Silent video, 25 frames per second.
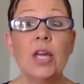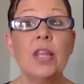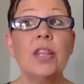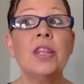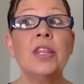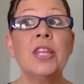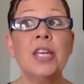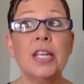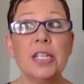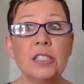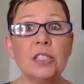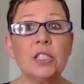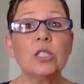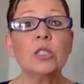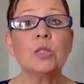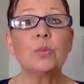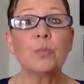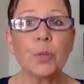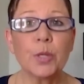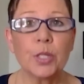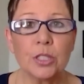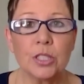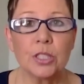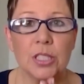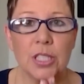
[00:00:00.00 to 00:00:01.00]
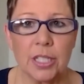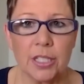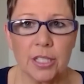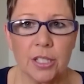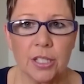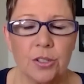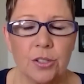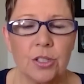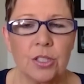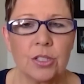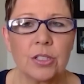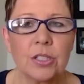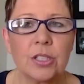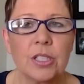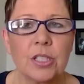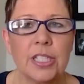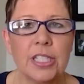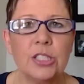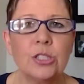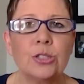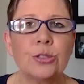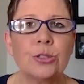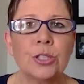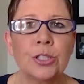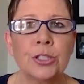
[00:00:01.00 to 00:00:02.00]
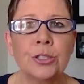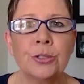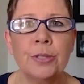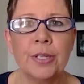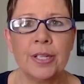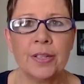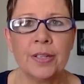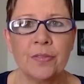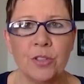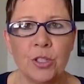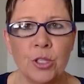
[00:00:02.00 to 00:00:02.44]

This is particularly true if